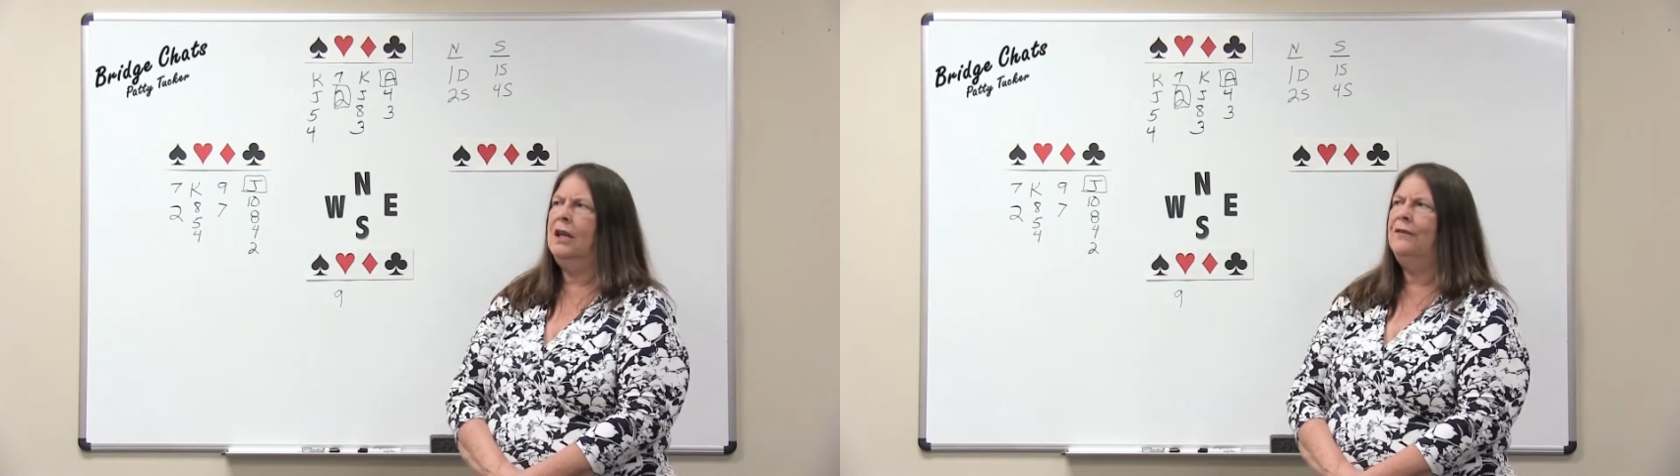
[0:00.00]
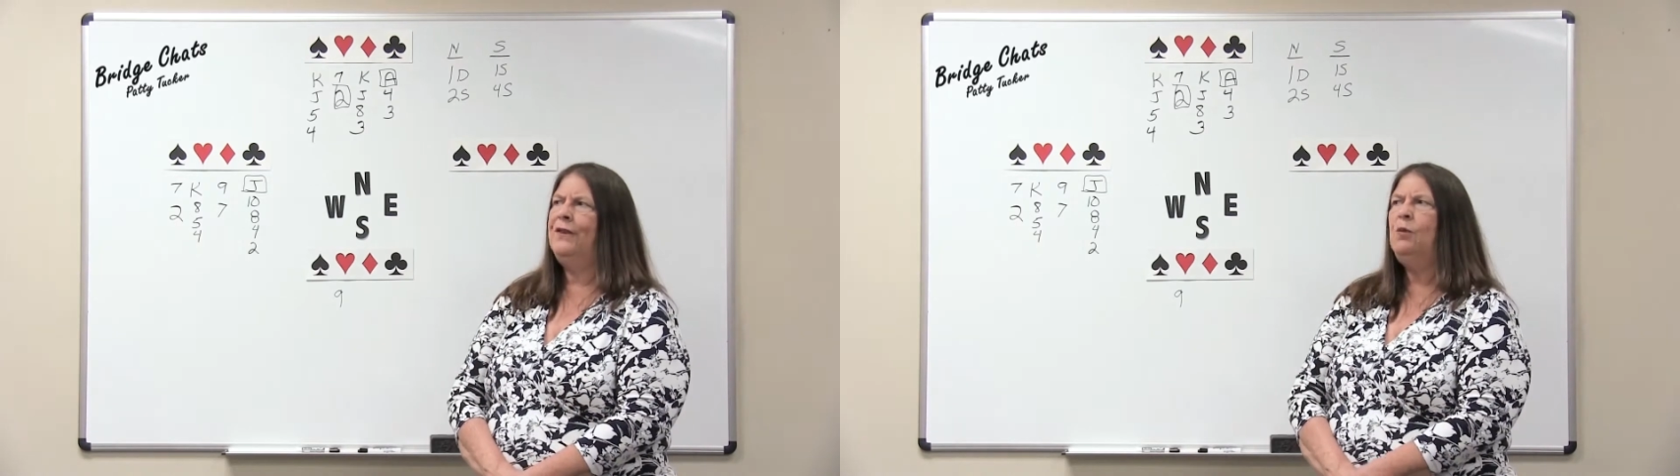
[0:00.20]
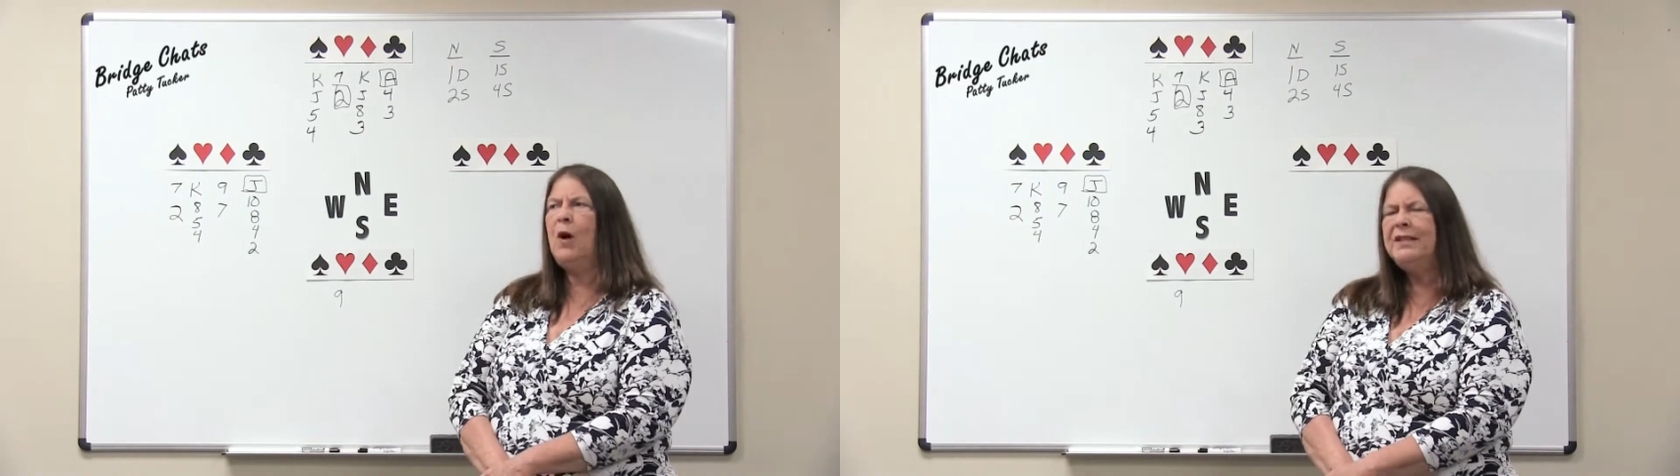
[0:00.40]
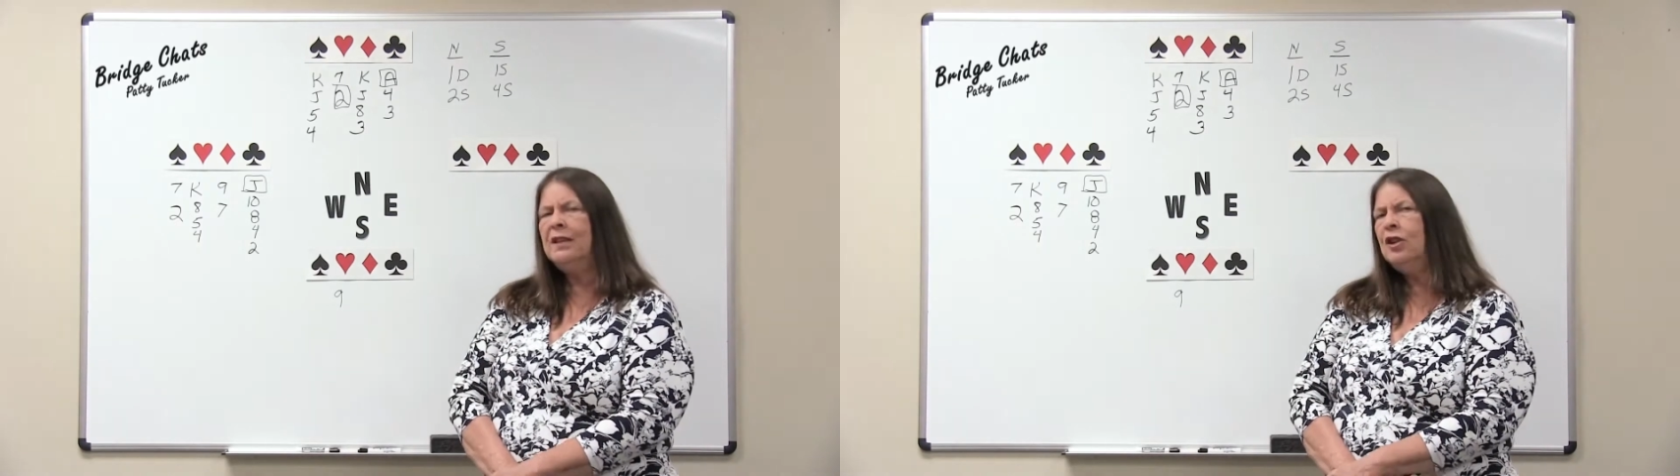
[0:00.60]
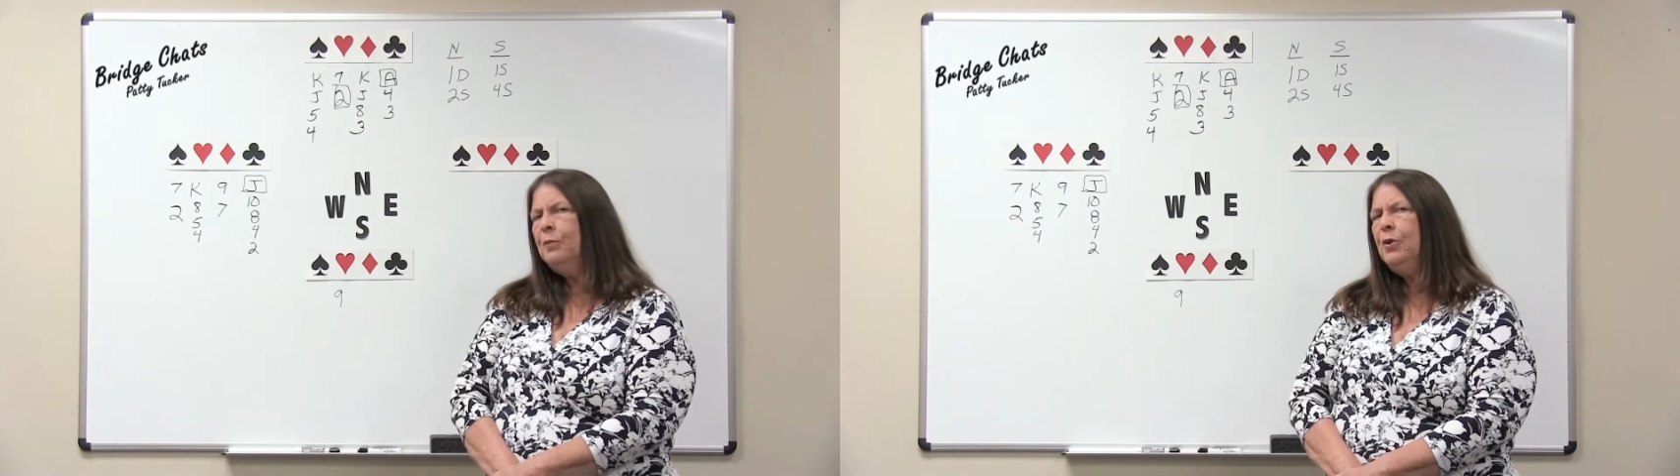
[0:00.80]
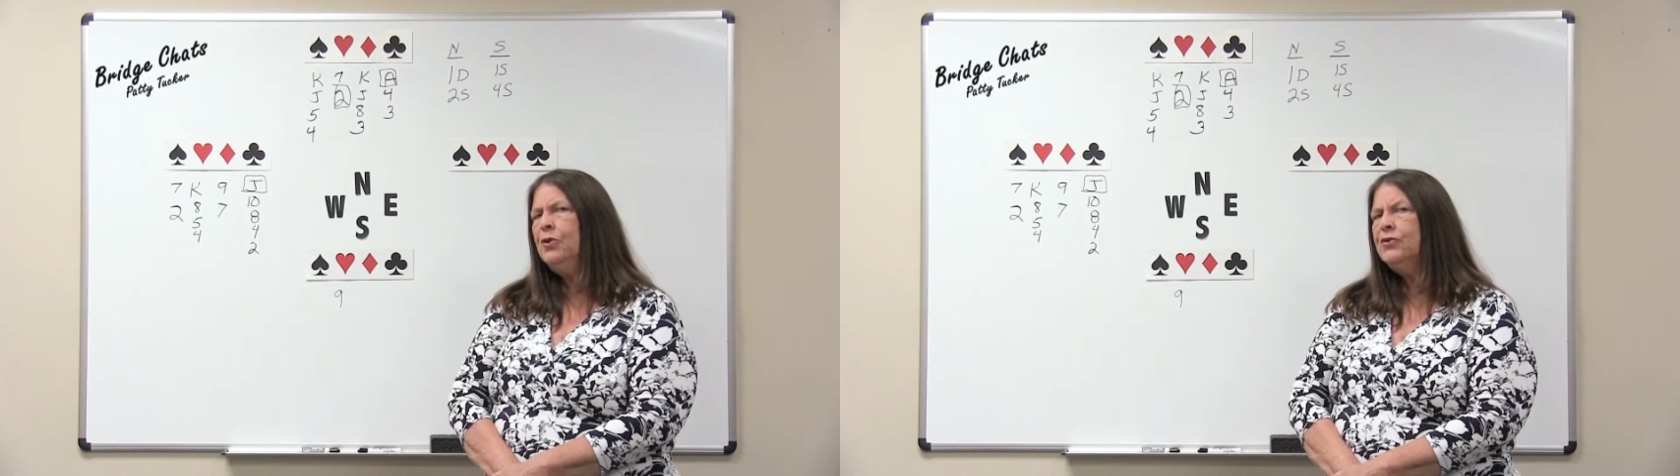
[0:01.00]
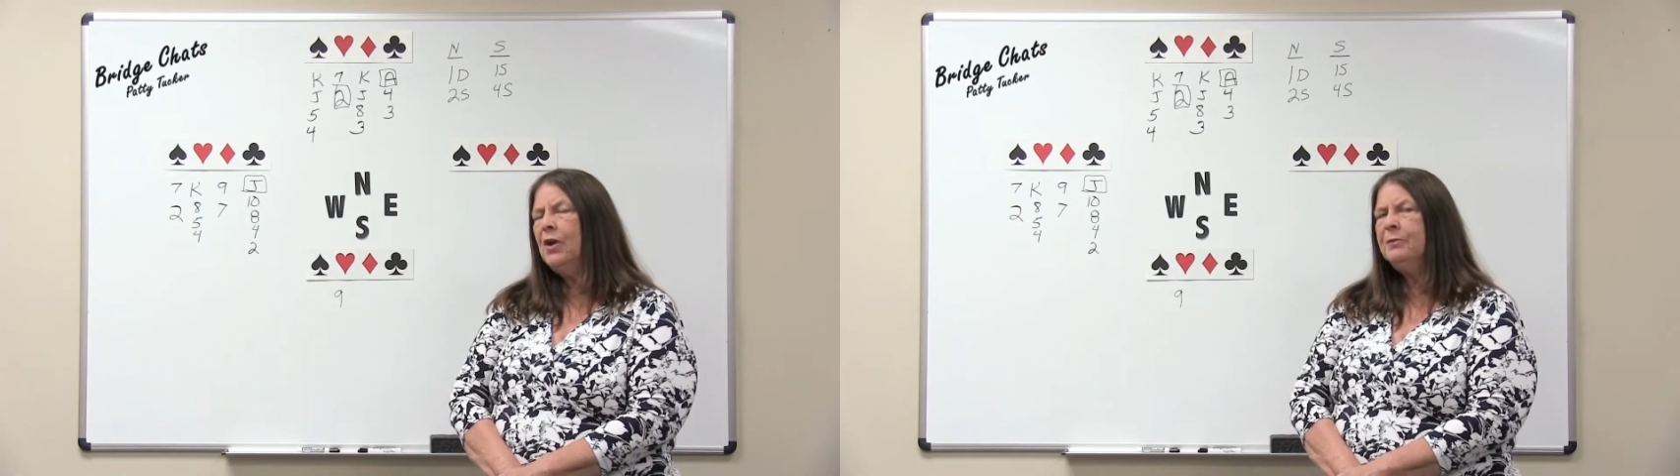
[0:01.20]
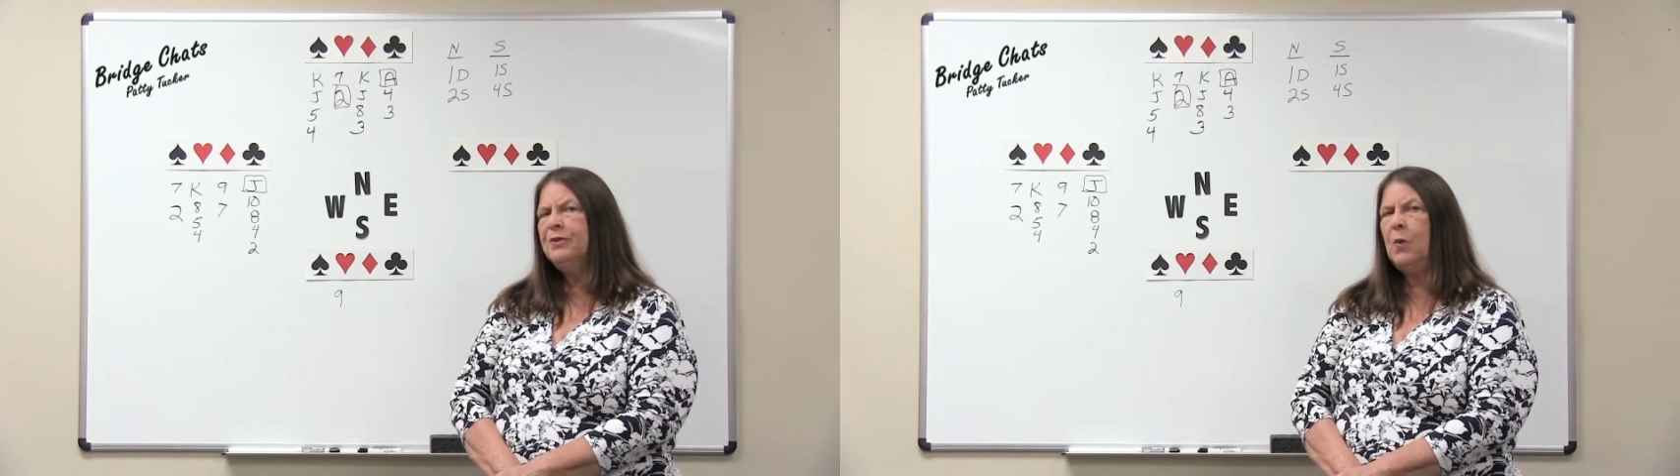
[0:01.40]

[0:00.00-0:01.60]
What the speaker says: If he wasn't going to pull trumps